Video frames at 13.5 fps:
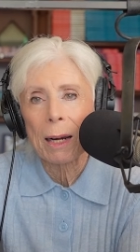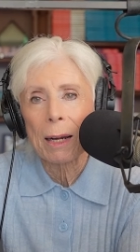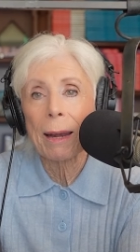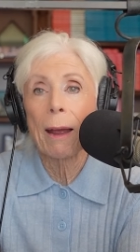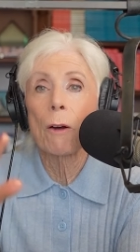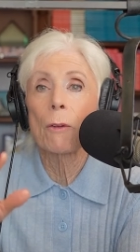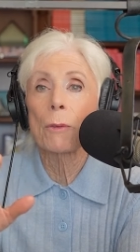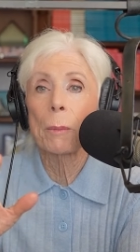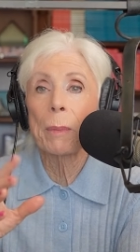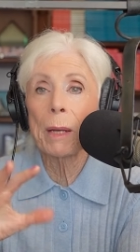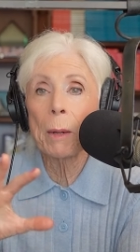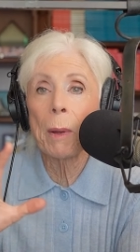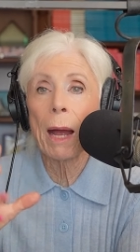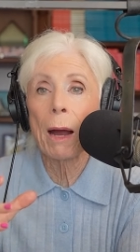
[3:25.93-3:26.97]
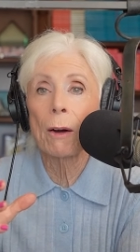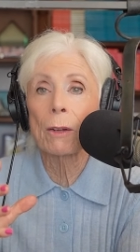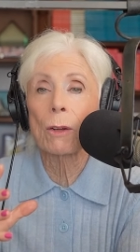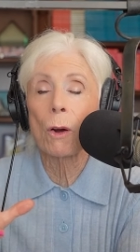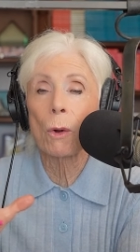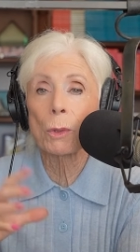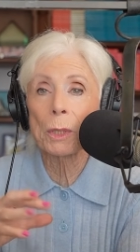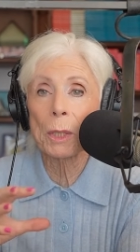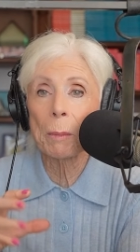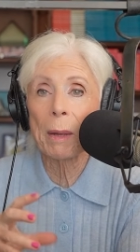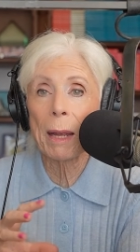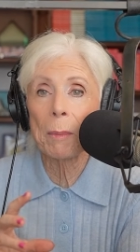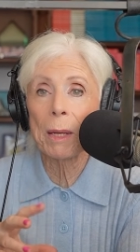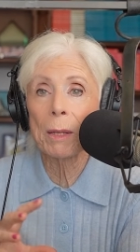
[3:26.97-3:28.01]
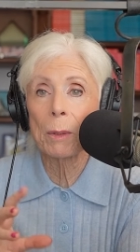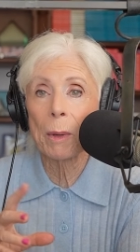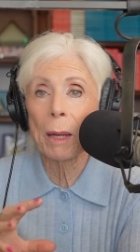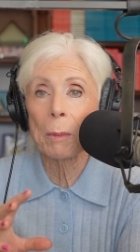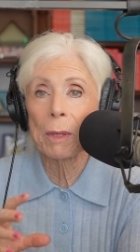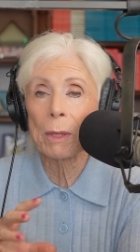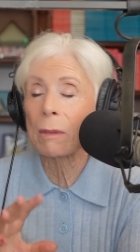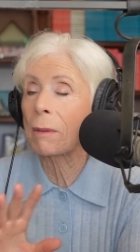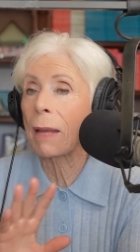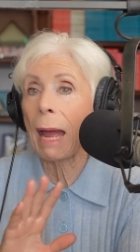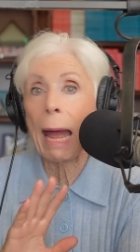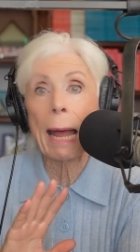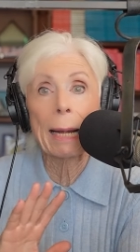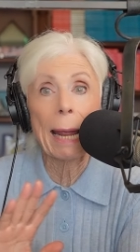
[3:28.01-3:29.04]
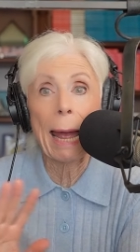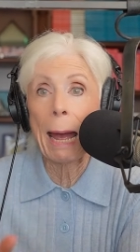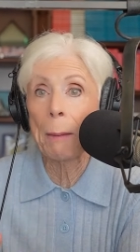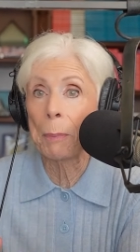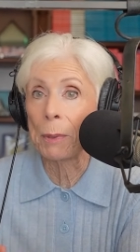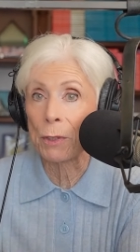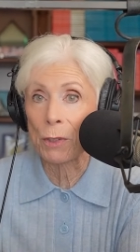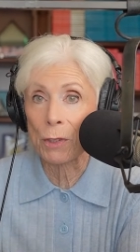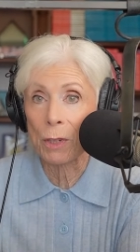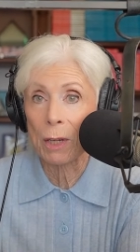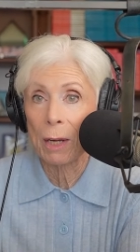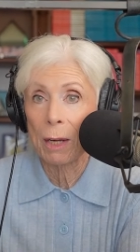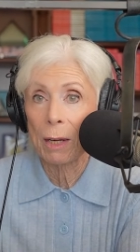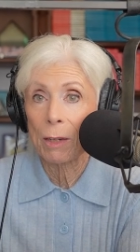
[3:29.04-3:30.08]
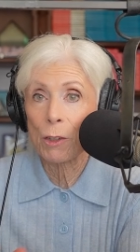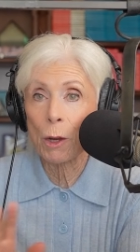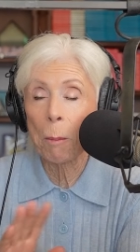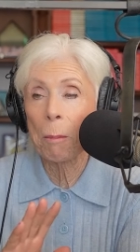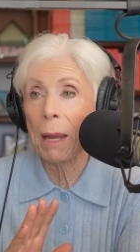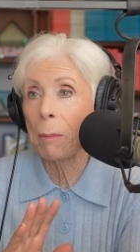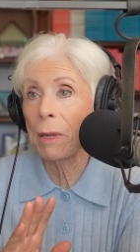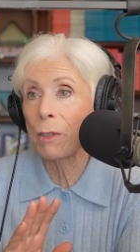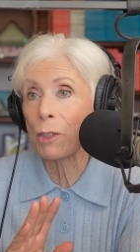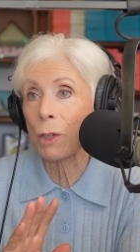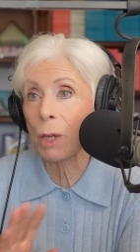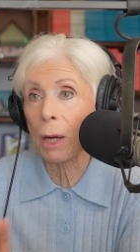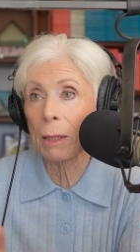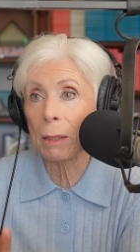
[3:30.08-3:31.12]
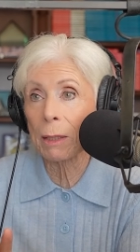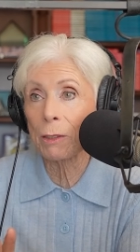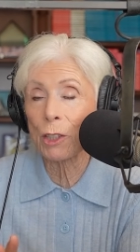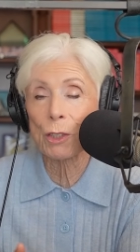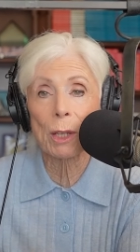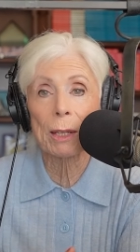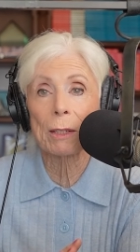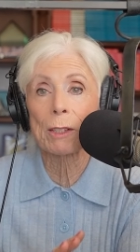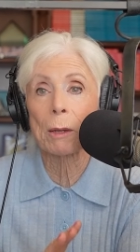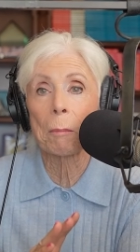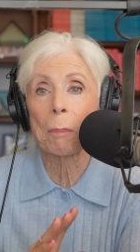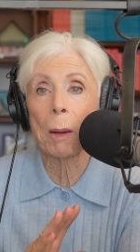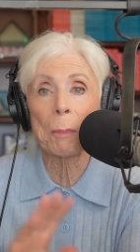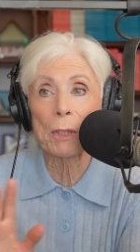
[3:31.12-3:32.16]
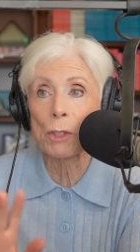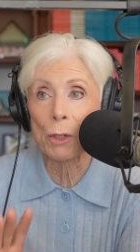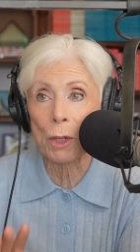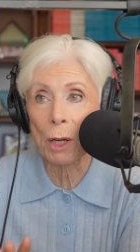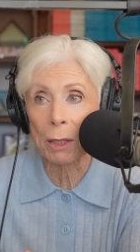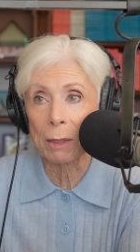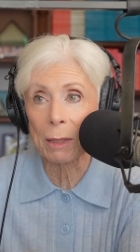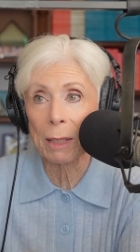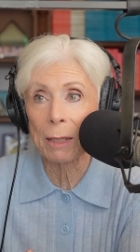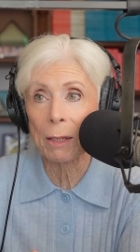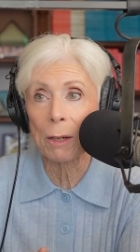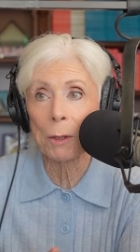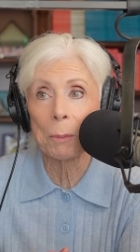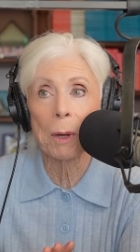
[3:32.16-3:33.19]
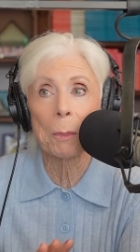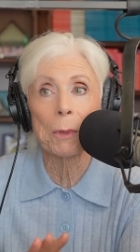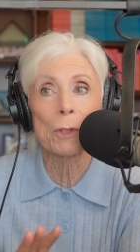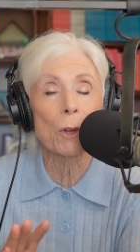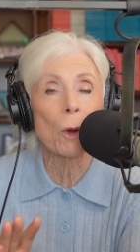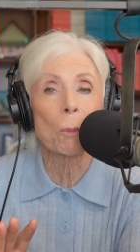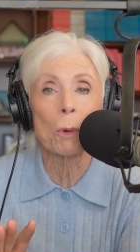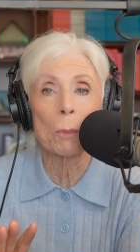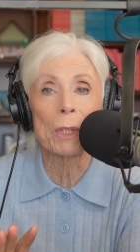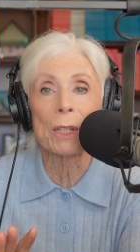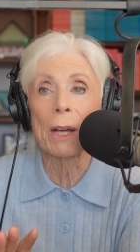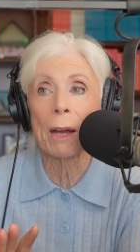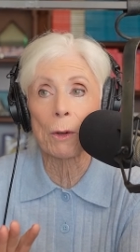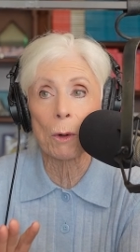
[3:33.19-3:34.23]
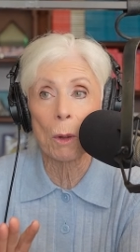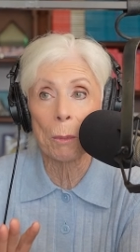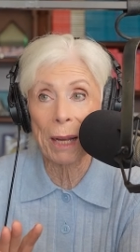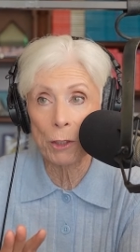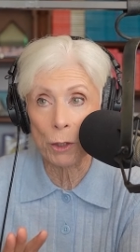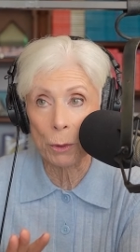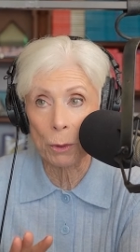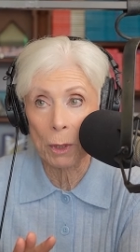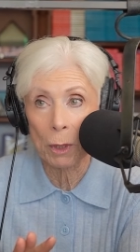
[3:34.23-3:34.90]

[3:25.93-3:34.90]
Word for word: Now, the bit about holding a baby and the baby, that happens. Some babies are cuddly, just like some puppies are cuddly, and other puppies go, put me down or I'll bite you